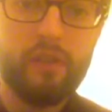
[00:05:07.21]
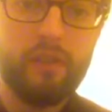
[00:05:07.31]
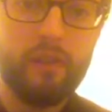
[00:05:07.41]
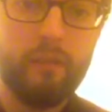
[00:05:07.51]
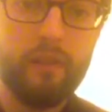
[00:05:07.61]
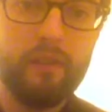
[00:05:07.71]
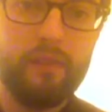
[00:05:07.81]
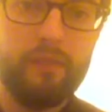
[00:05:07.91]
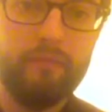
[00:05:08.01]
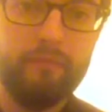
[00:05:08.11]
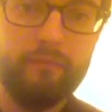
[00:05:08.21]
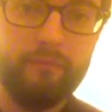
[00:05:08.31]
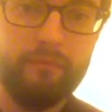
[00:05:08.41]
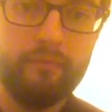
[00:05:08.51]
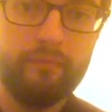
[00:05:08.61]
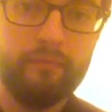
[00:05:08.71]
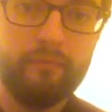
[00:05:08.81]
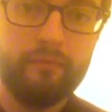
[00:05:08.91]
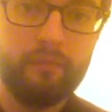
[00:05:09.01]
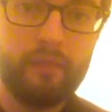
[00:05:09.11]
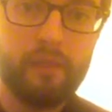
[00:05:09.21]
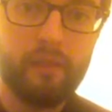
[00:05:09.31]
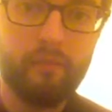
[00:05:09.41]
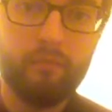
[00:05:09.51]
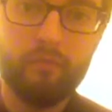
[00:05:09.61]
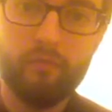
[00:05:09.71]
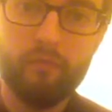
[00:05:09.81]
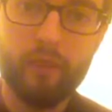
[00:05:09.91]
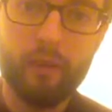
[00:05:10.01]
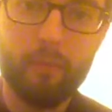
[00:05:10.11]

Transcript: sharp minors, same finger